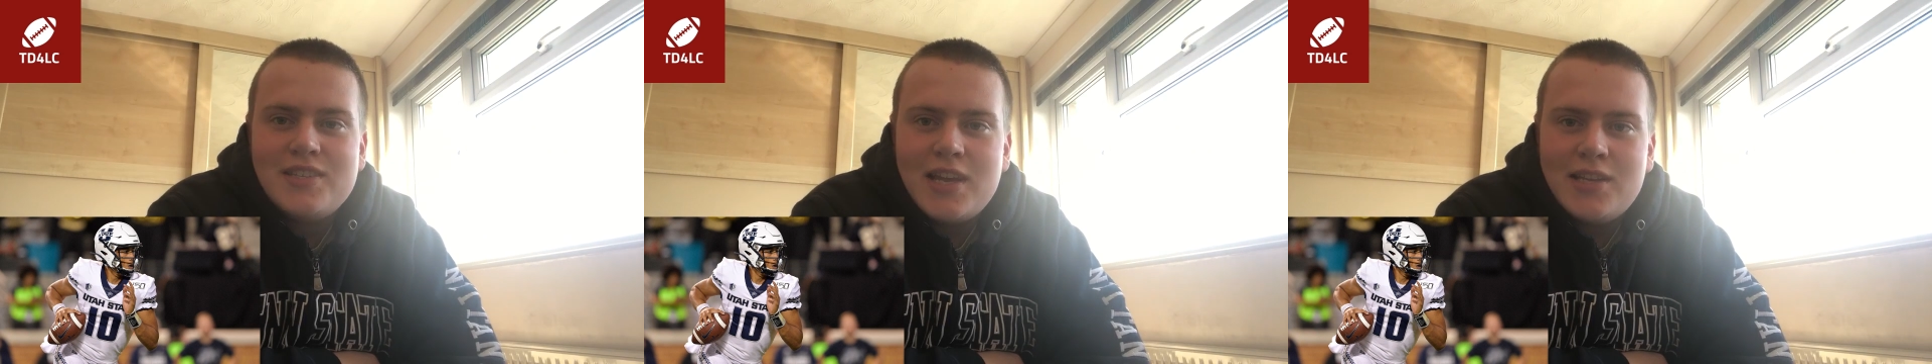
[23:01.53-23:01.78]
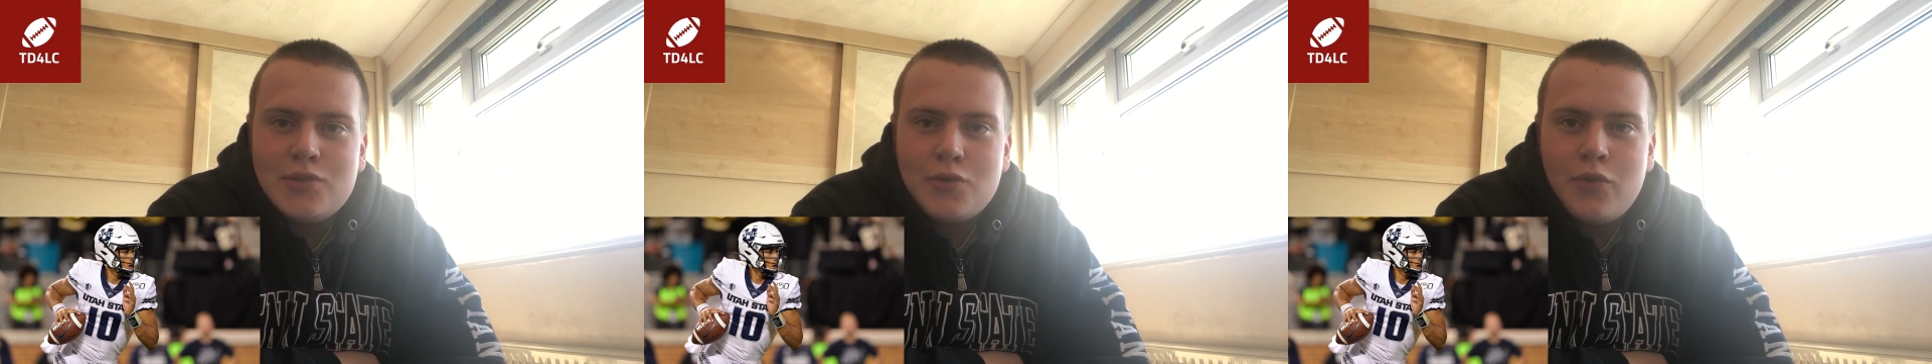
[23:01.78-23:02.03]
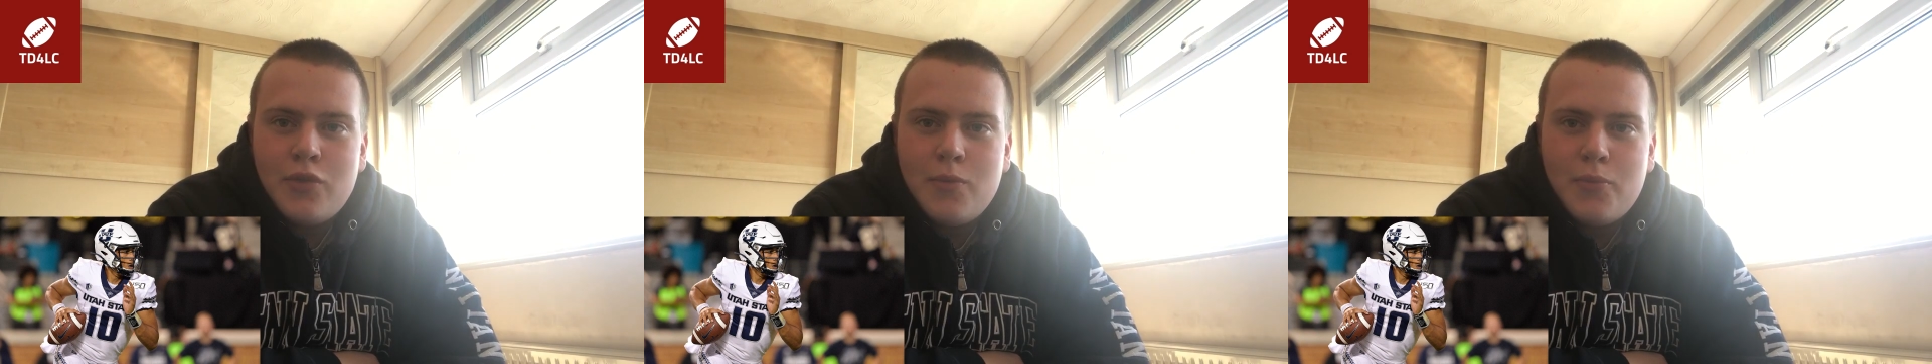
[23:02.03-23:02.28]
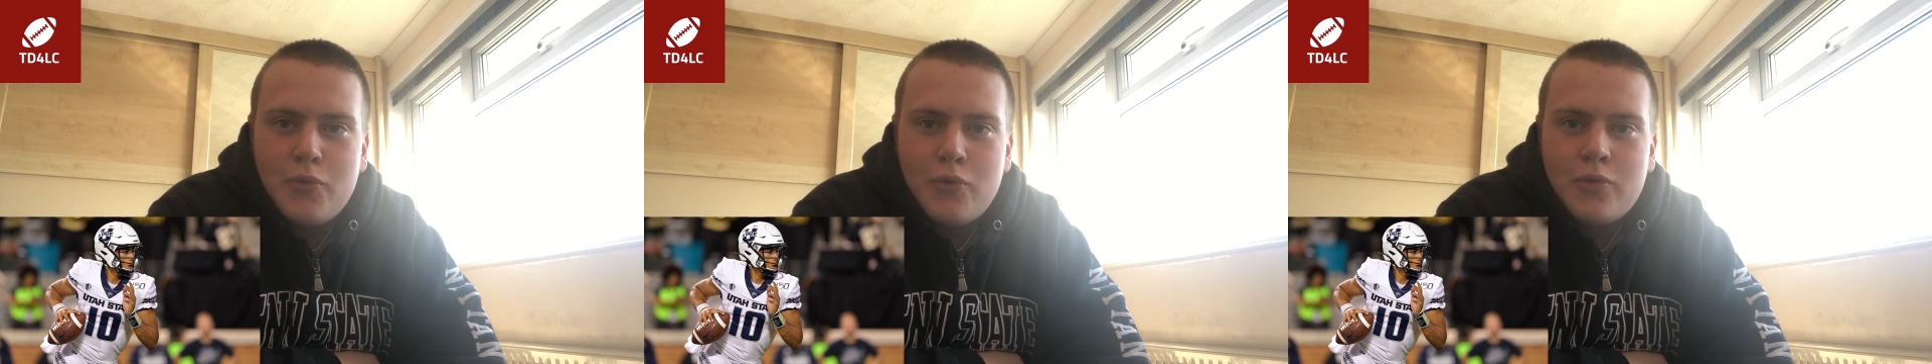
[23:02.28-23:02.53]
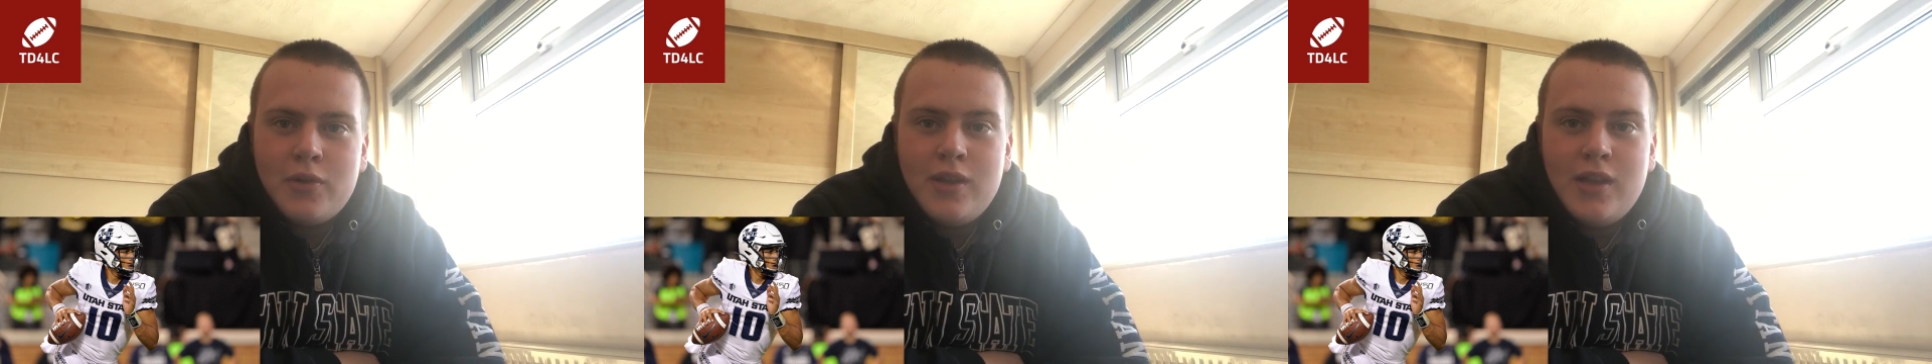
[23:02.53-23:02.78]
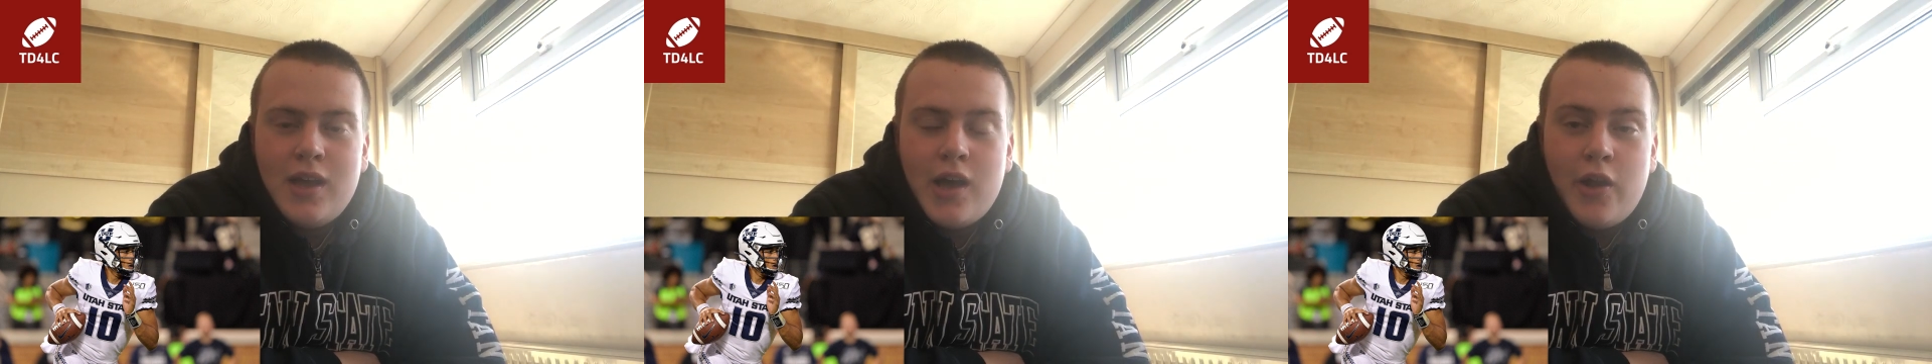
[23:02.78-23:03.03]
Saints are on the board,
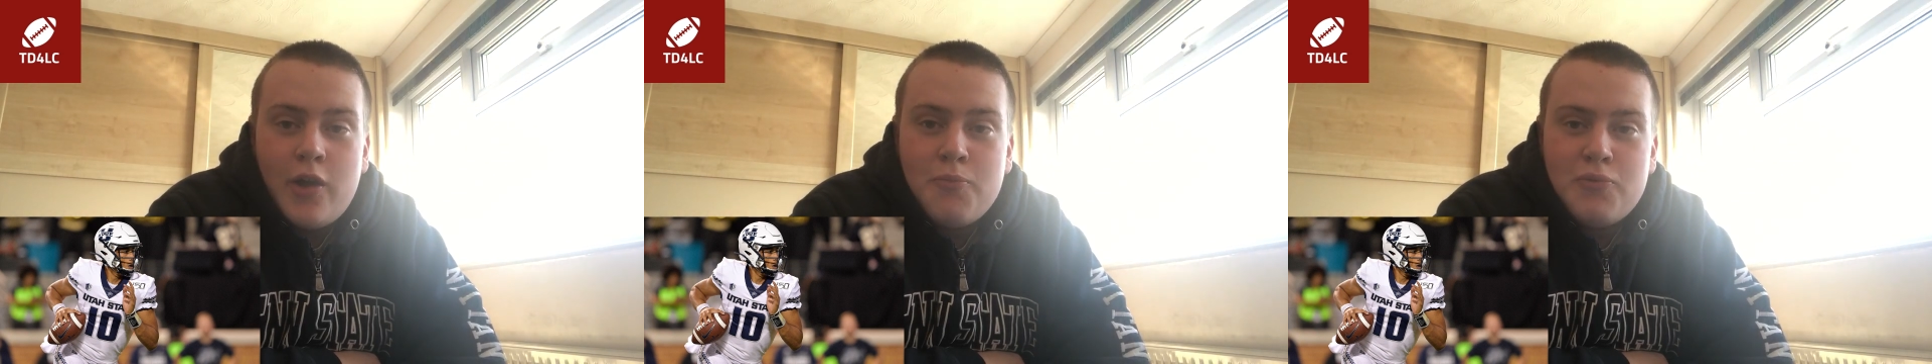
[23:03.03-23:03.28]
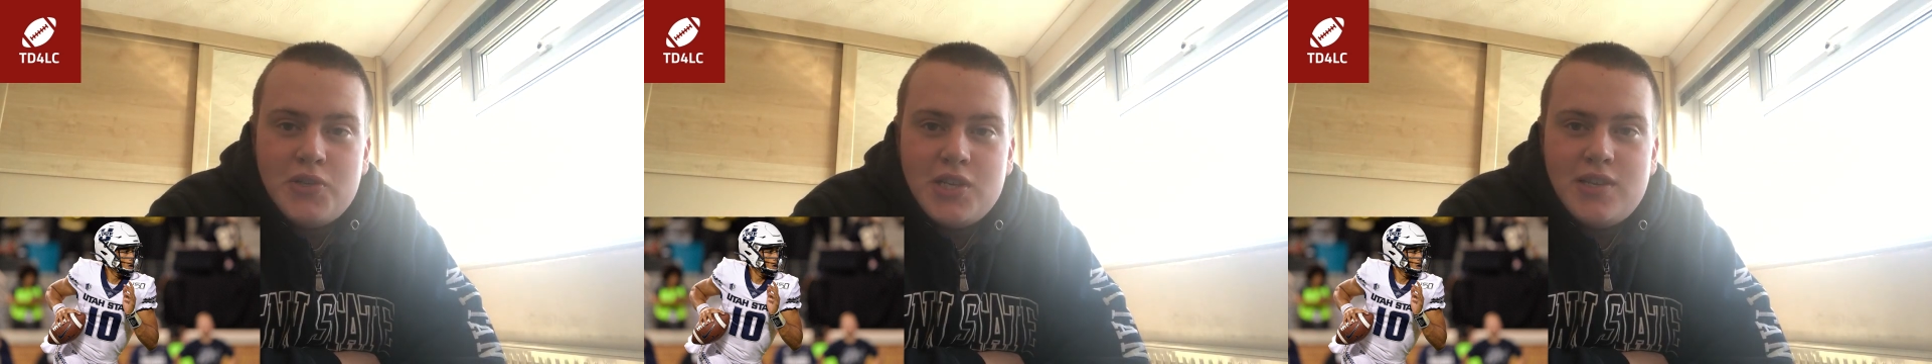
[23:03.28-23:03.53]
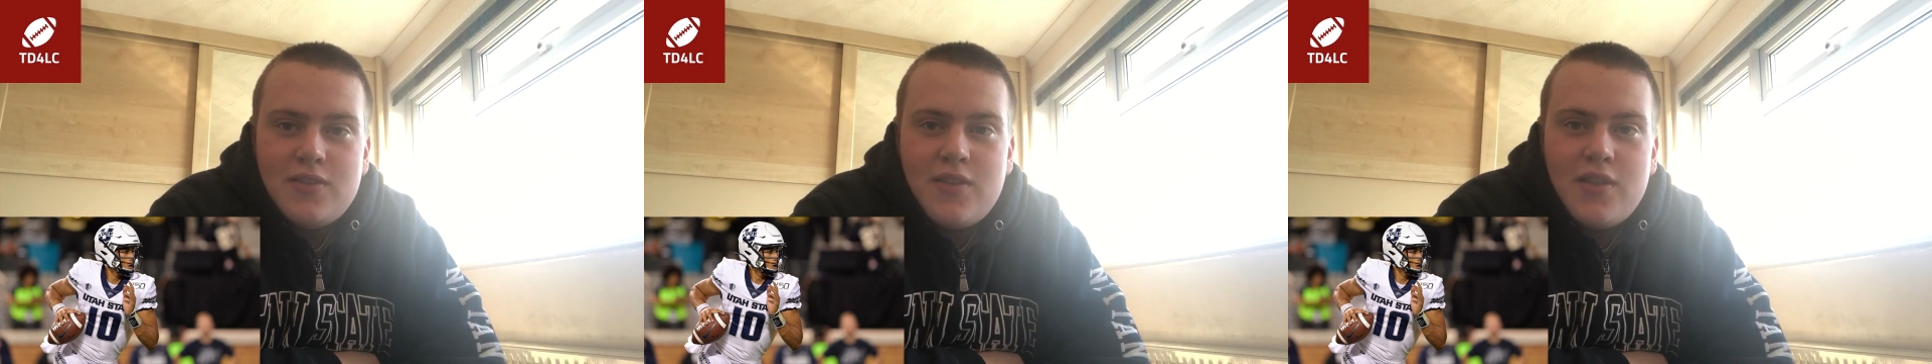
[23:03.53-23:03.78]
and I'm predicting